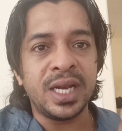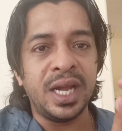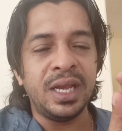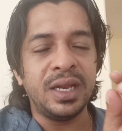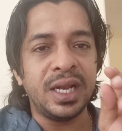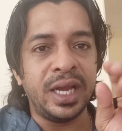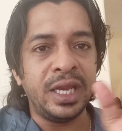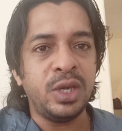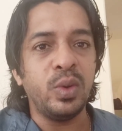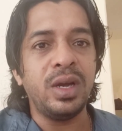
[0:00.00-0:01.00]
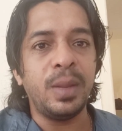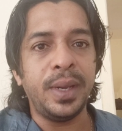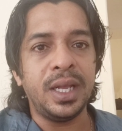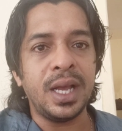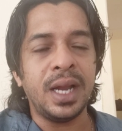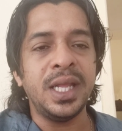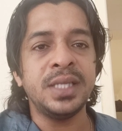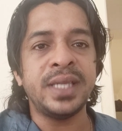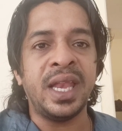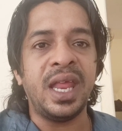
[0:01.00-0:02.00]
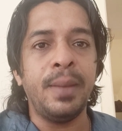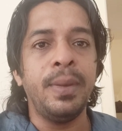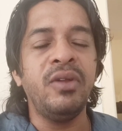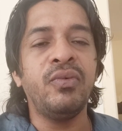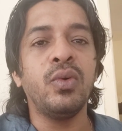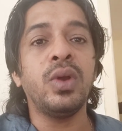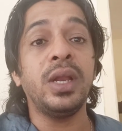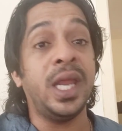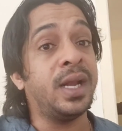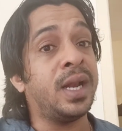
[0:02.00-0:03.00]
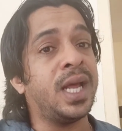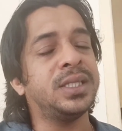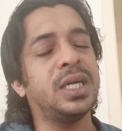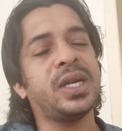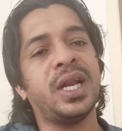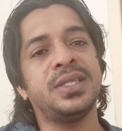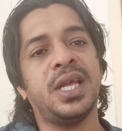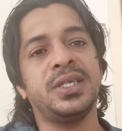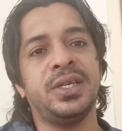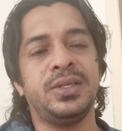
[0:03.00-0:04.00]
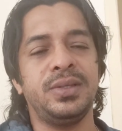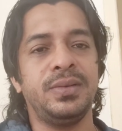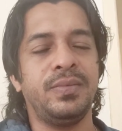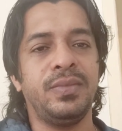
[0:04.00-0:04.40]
credit or debit card is enabled for international transactions.